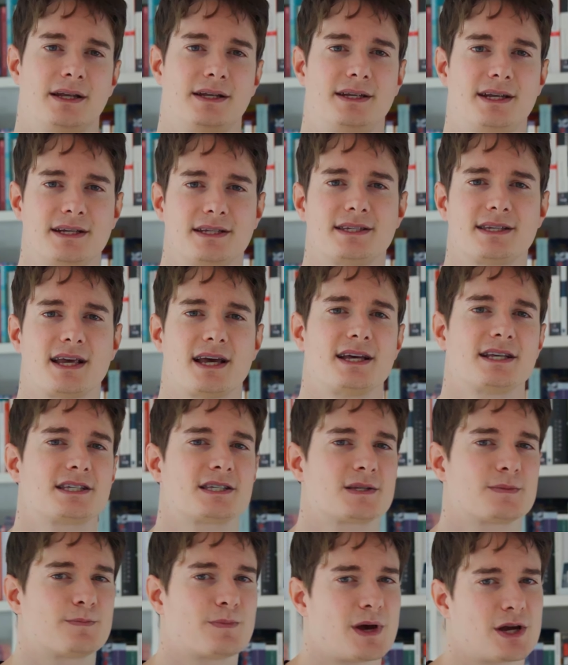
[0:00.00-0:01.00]
This
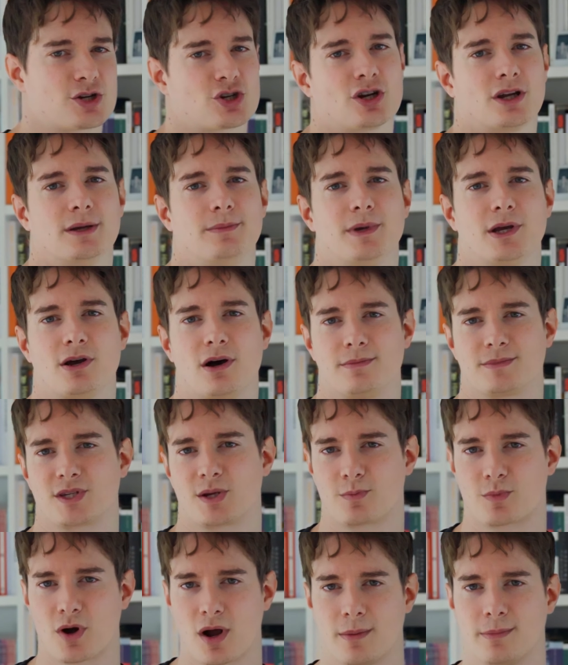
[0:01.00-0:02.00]
especially becomes a
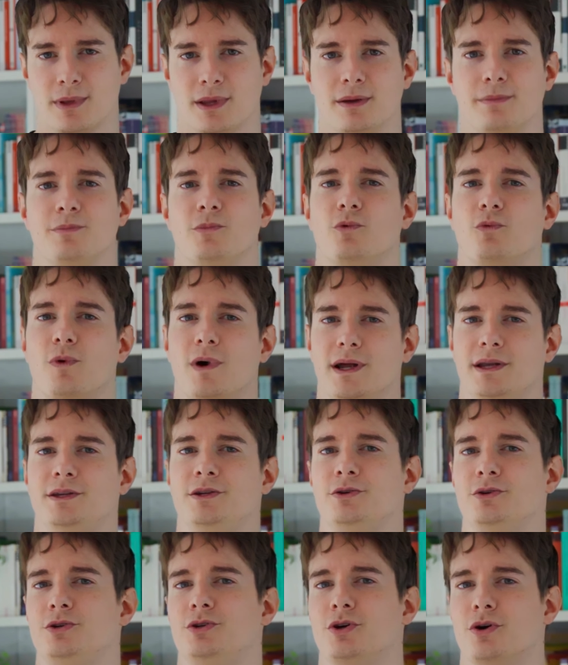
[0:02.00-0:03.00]
problem when
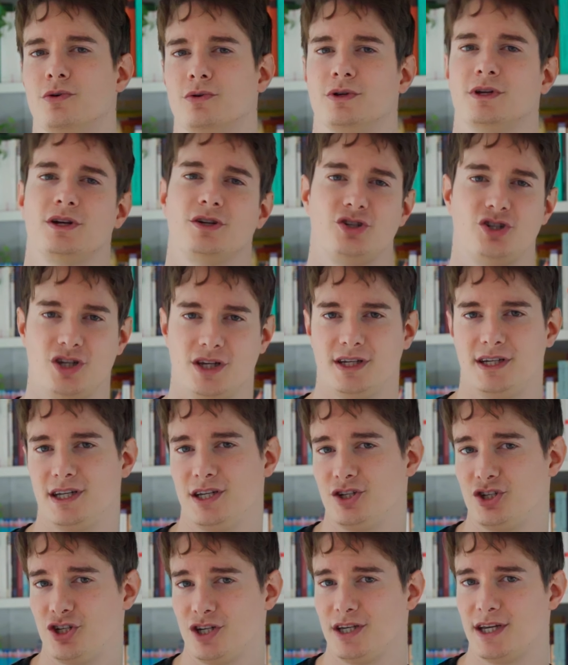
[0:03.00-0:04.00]
you don't
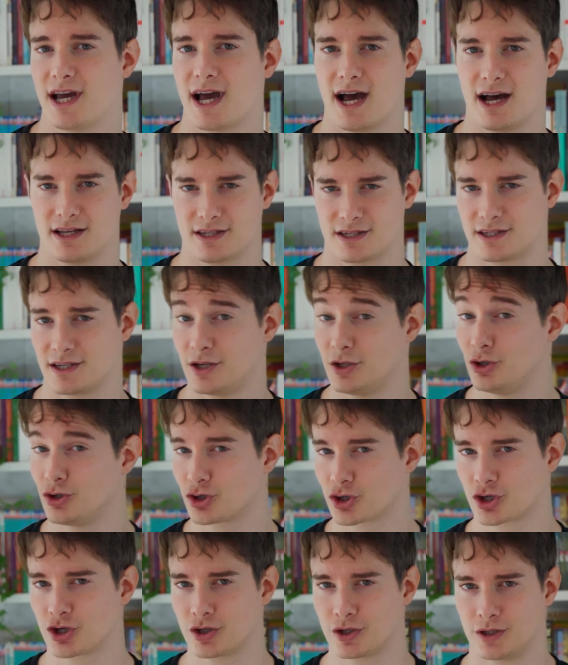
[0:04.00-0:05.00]
GTG as you
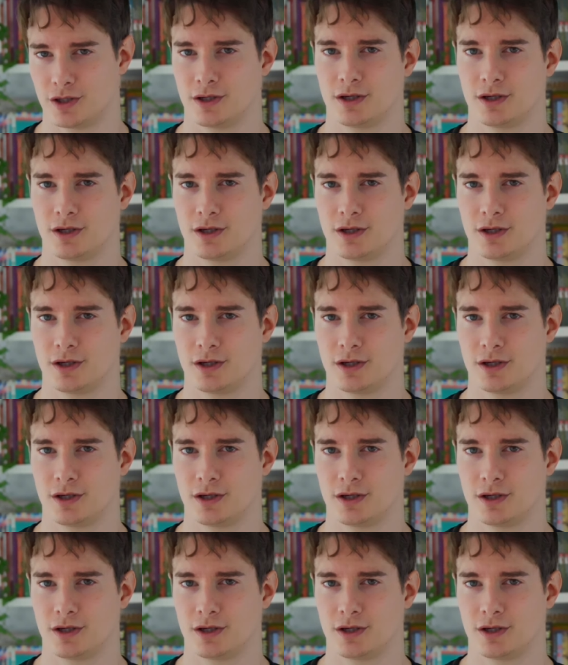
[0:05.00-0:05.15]
should,